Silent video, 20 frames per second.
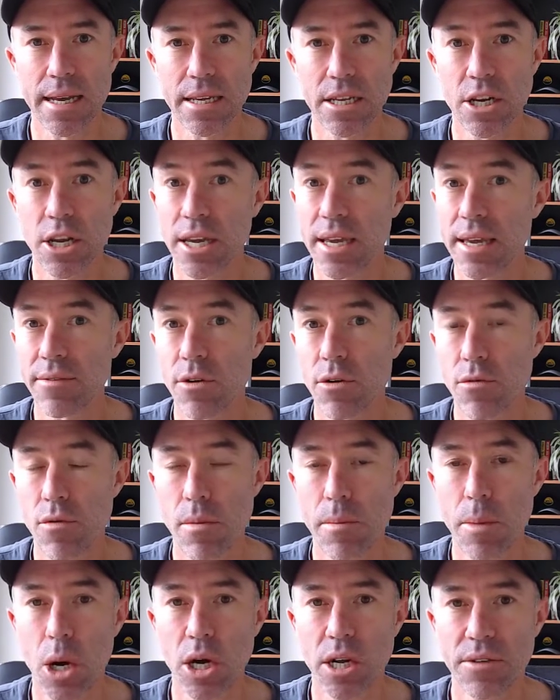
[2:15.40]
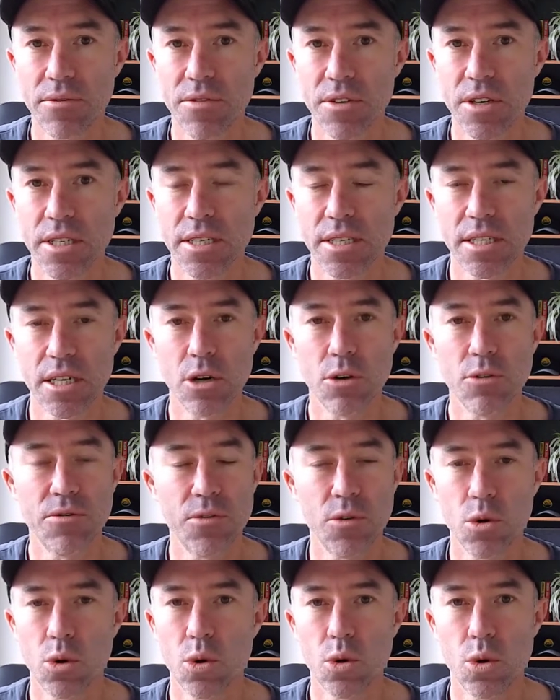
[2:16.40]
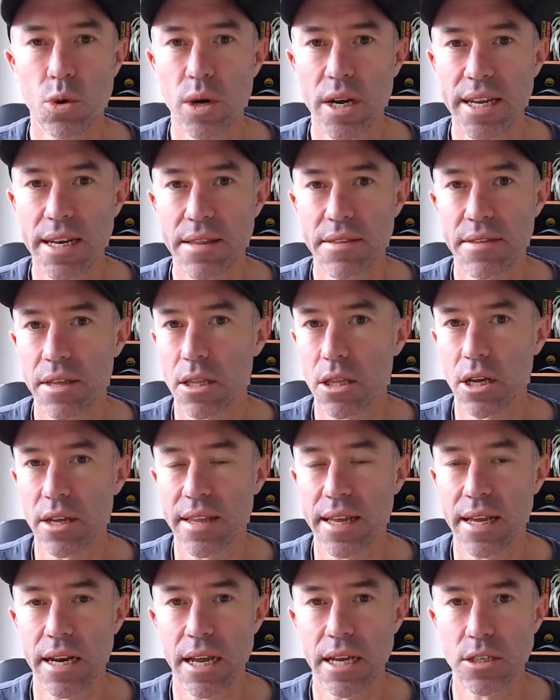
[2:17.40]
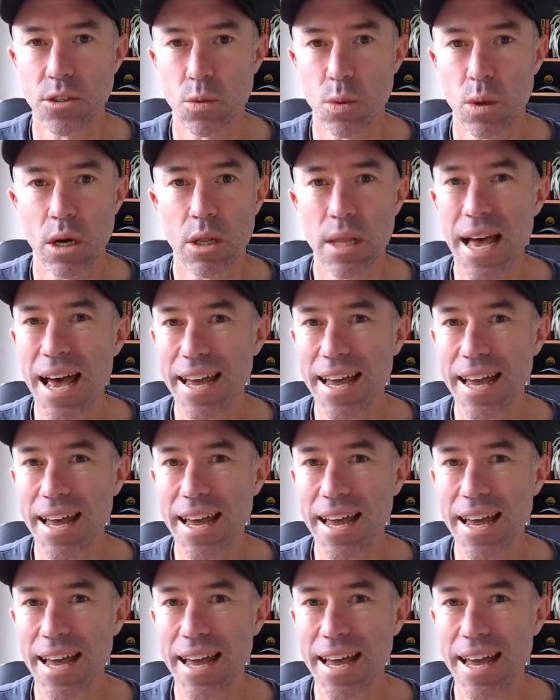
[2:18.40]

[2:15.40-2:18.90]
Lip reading: give a reminder for yourself or anything like that as well.